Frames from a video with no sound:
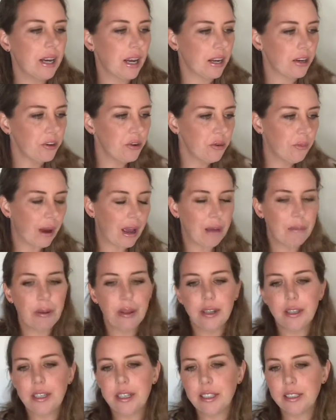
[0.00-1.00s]
I knew my
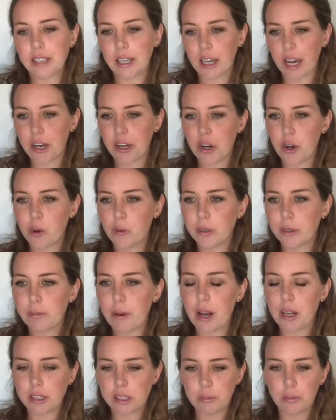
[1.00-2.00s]
abilities, like I knew it was
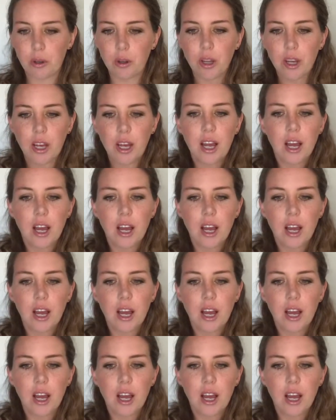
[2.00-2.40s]
possible.